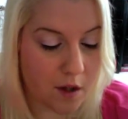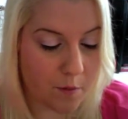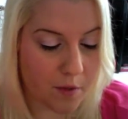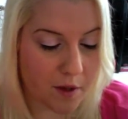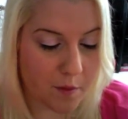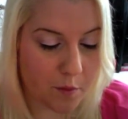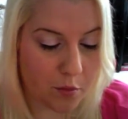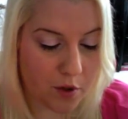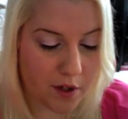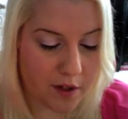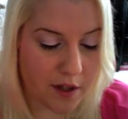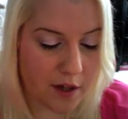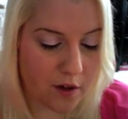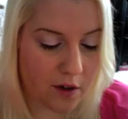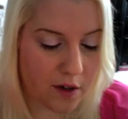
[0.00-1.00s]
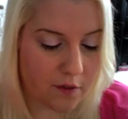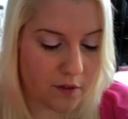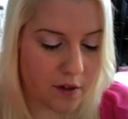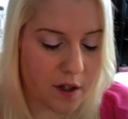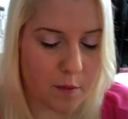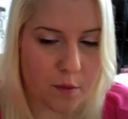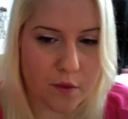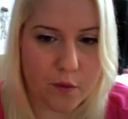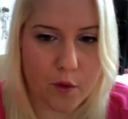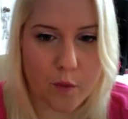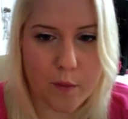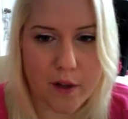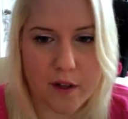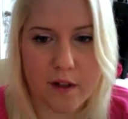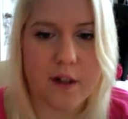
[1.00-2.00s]
But I've been putting that on every night before
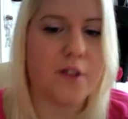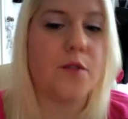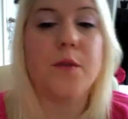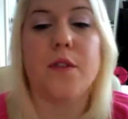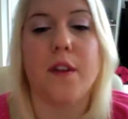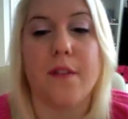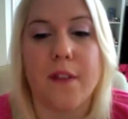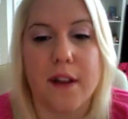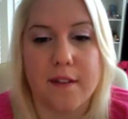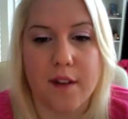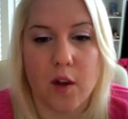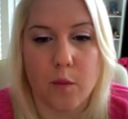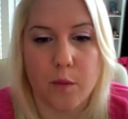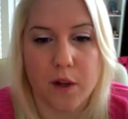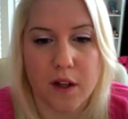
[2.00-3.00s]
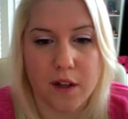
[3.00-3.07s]
bed, and I do think that's helping,